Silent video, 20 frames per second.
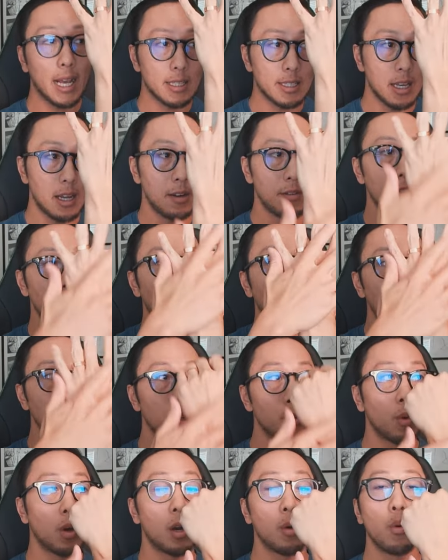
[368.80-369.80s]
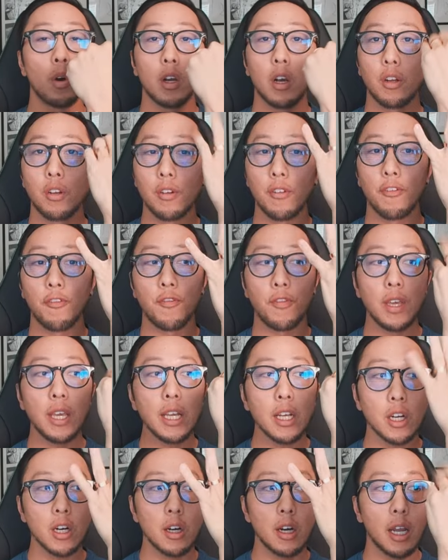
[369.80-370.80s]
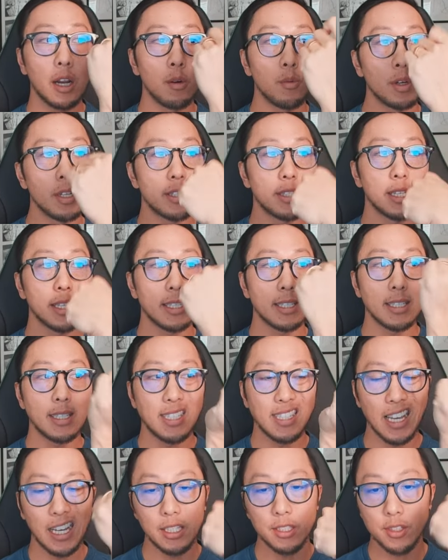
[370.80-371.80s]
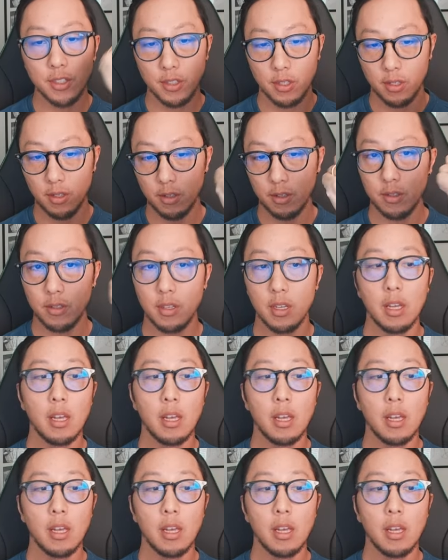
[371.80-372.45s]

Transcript: side of your hand, you want to work on your finger and wrist extensors,